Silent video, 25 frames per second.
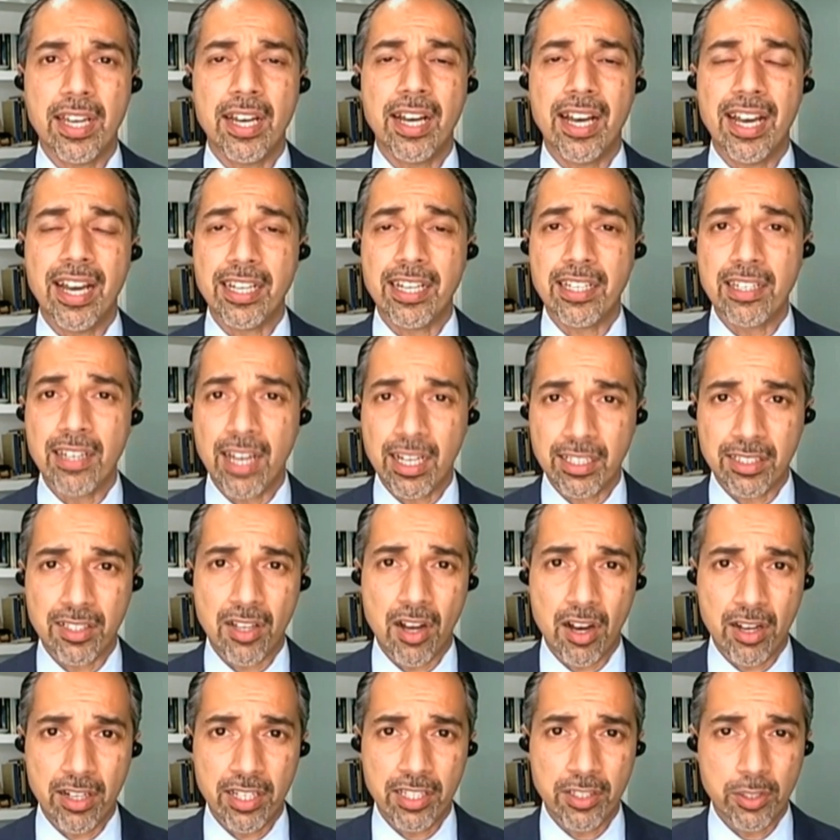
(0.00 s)
had not
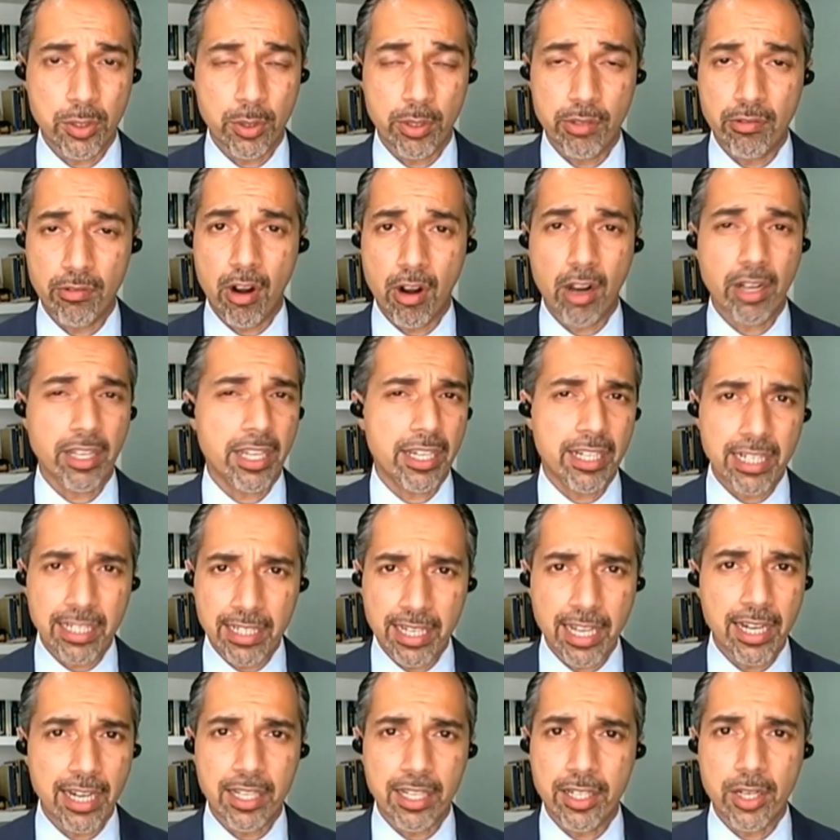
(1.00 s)
gone into Iraq, and
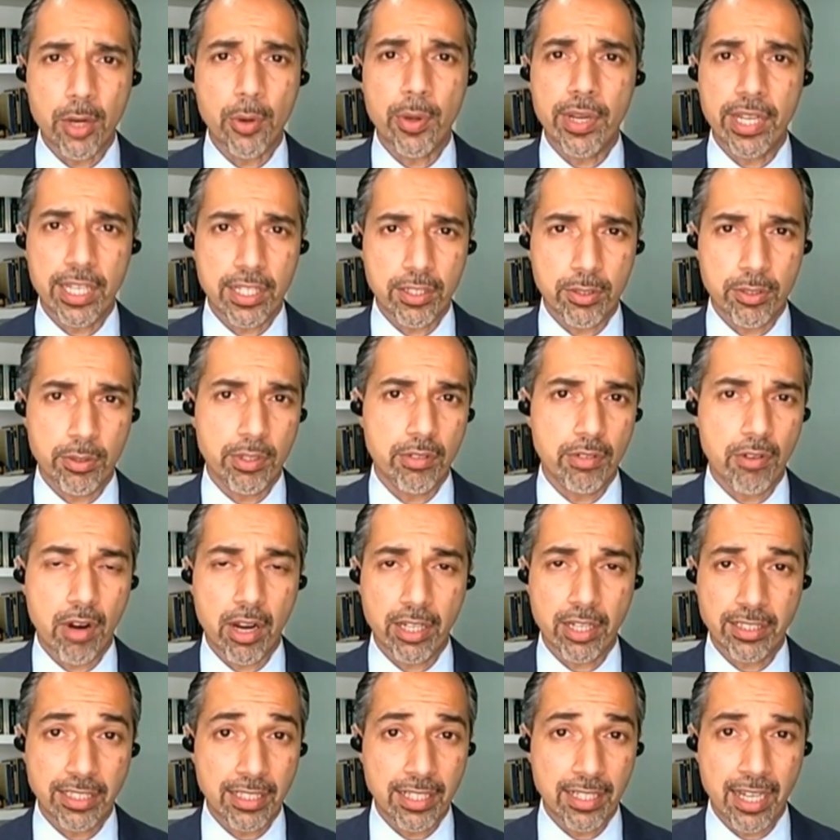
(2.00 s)
clearly going into
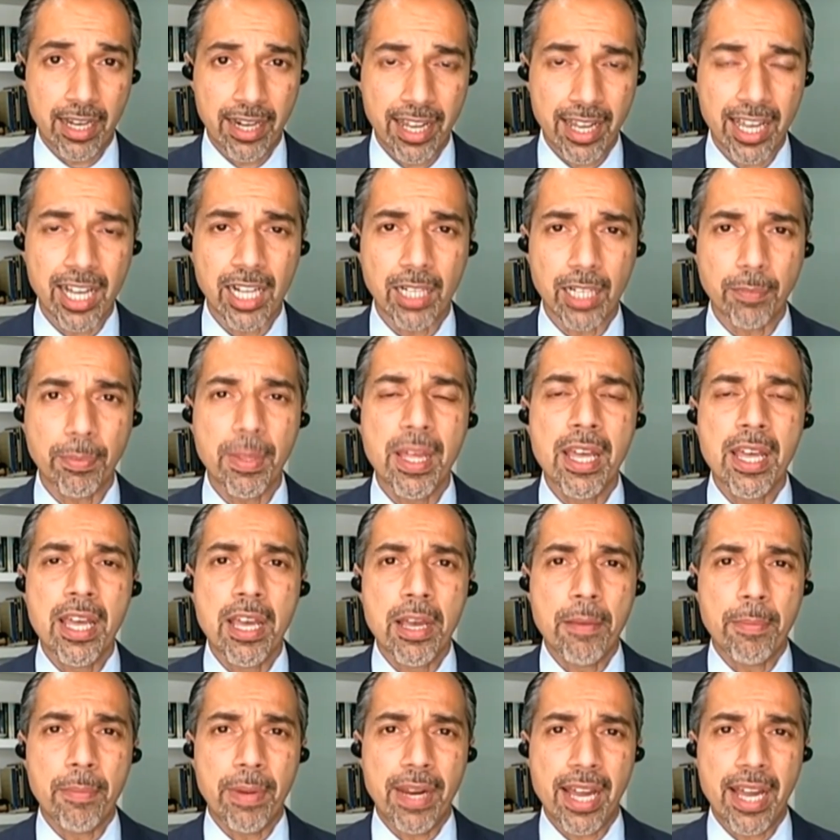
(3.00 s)
Iraq did not help,
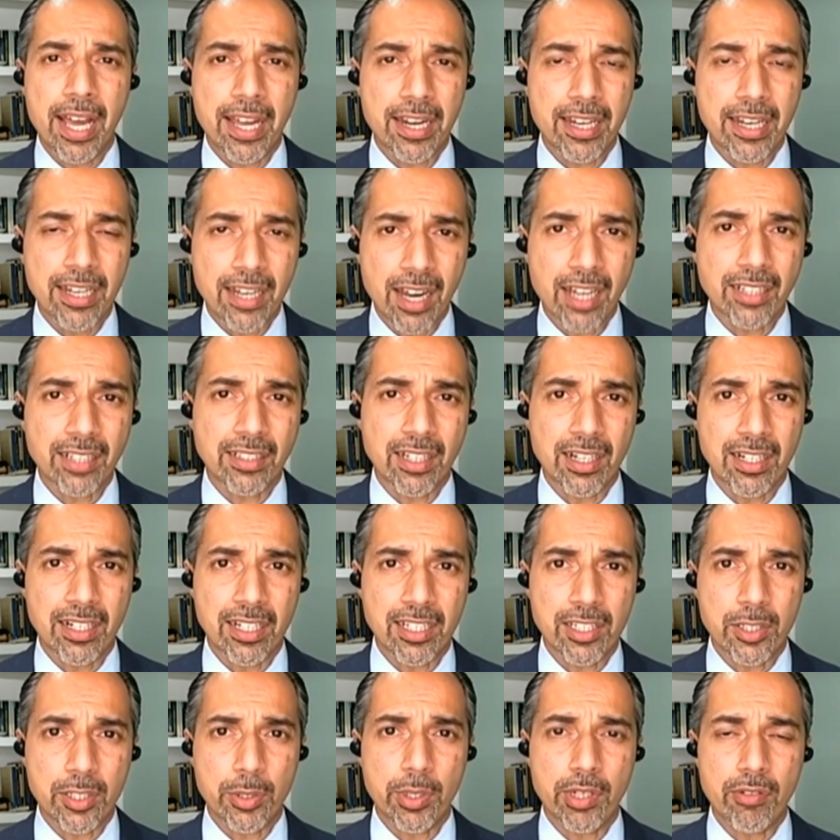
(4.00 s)
but had it not gone
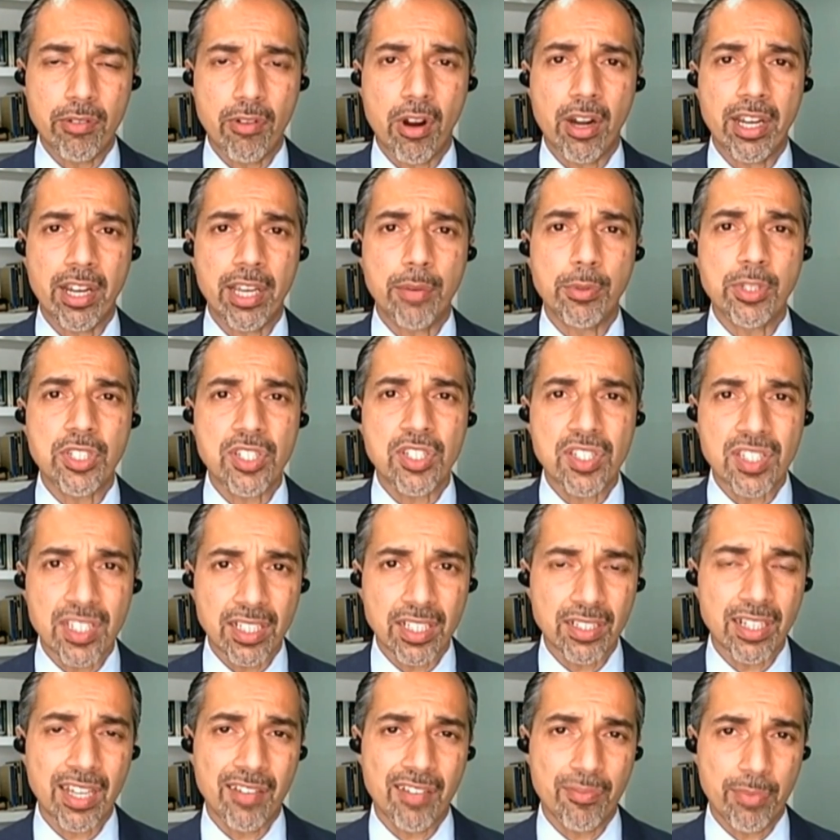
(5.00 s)
into Iraq, it would
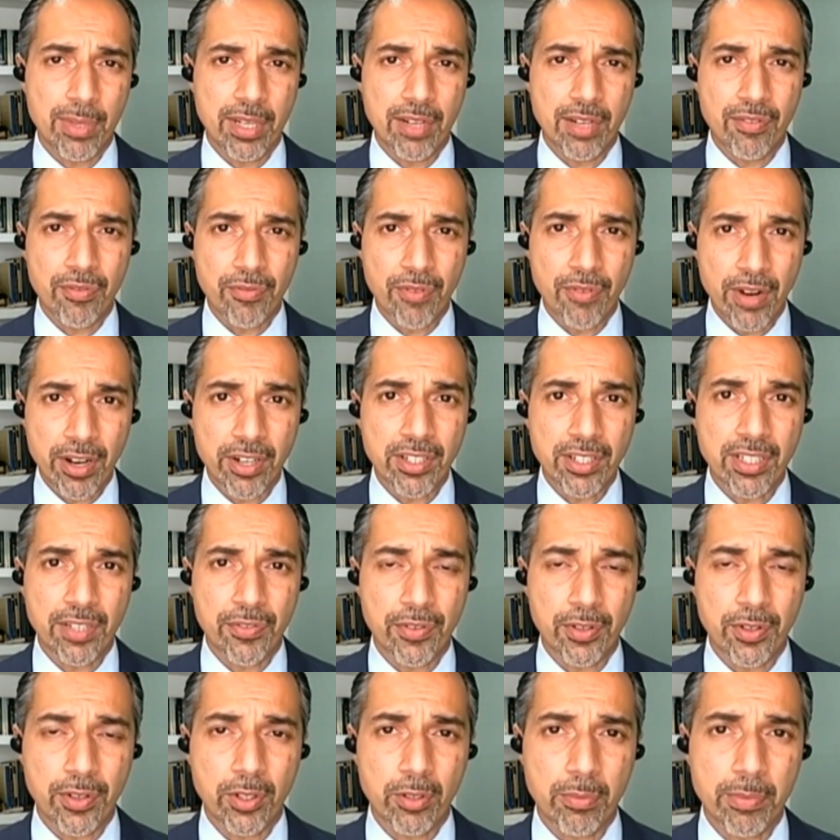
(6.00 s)
still have been a very
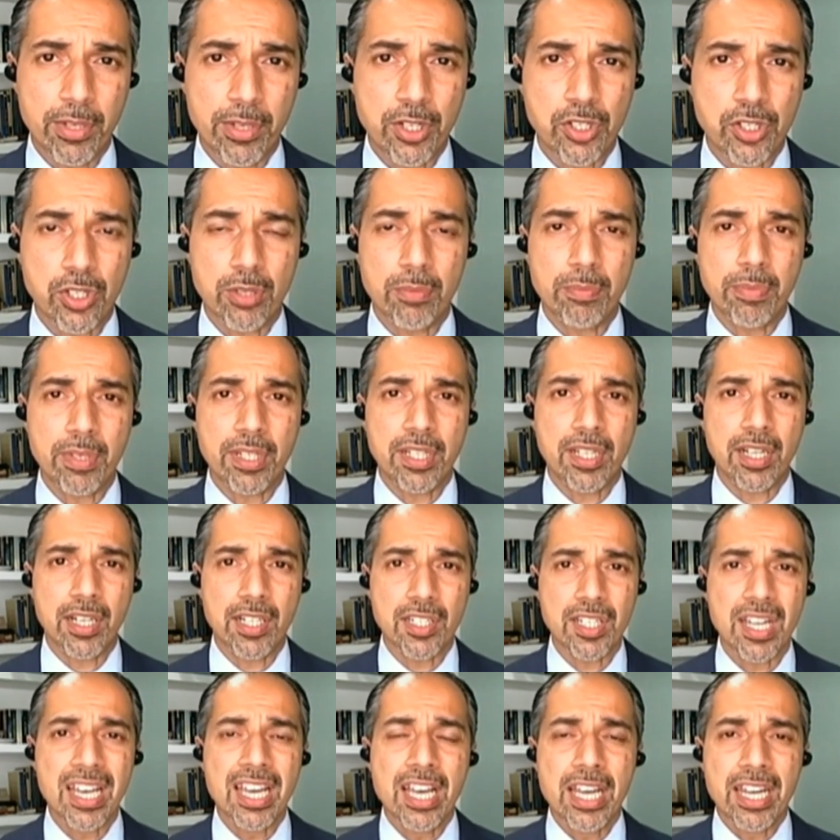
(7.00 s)
difficult mission,
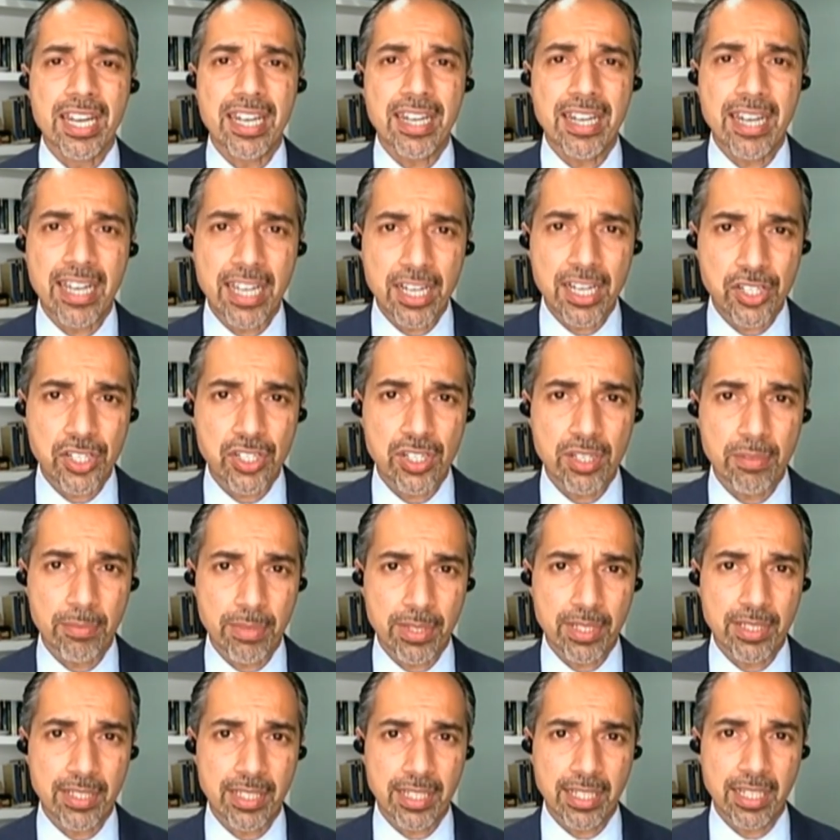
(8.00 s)
because nation
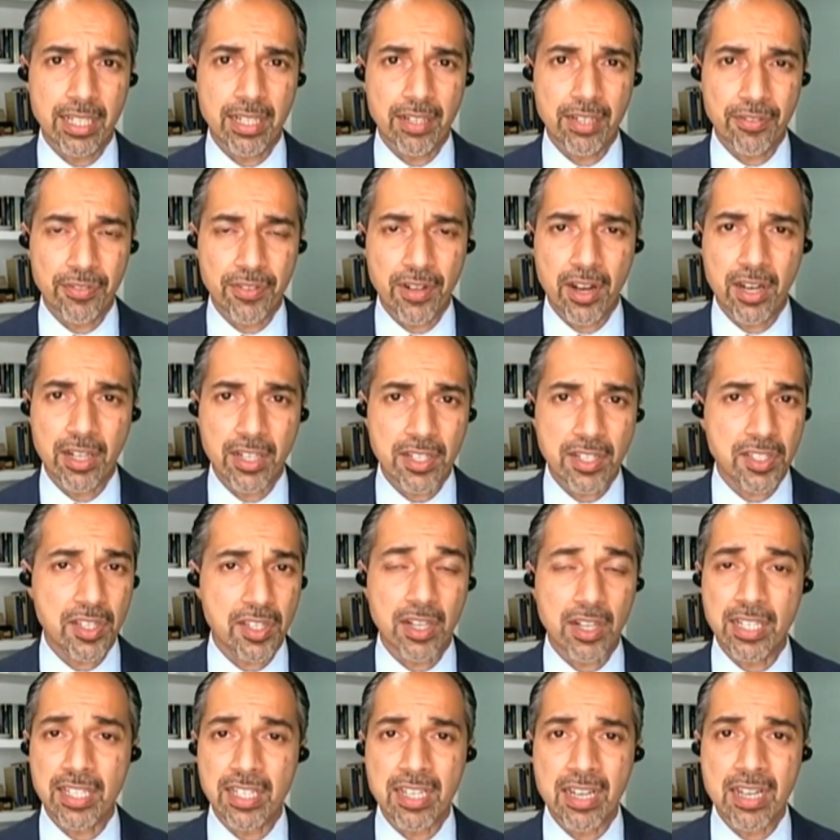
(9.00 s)
building in
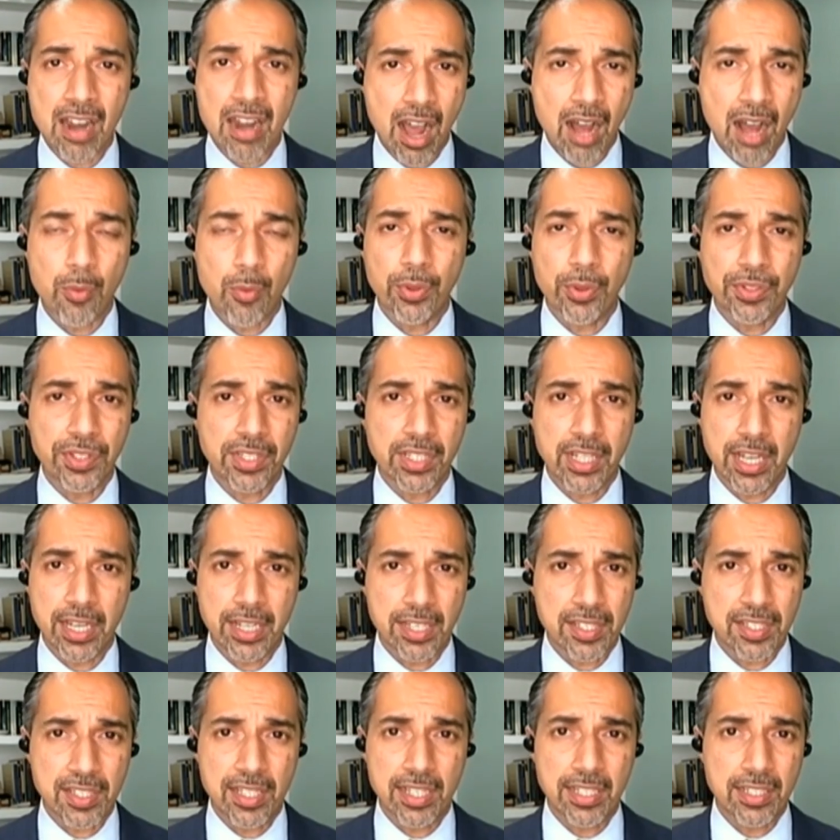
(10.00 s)
Afghanistan is not what the United
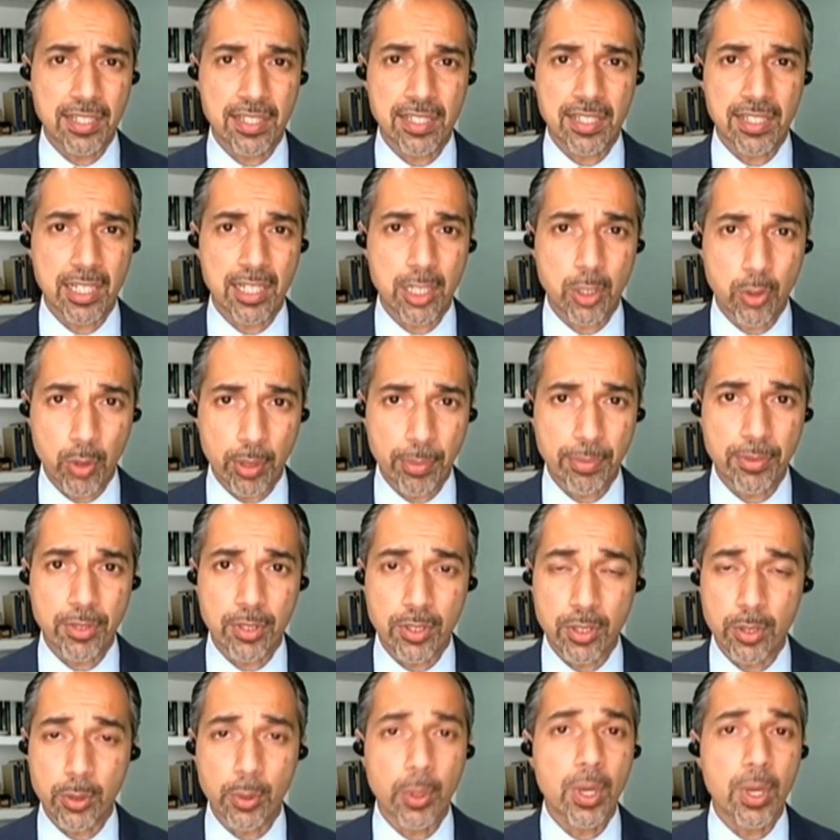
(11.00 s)
States is equipped to
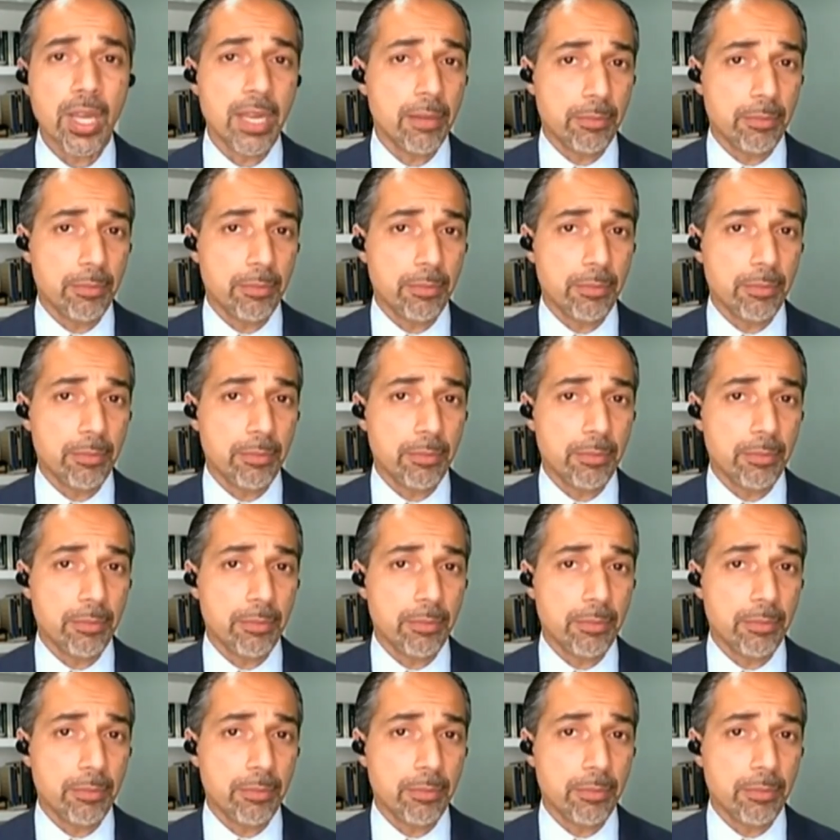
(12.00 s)
do.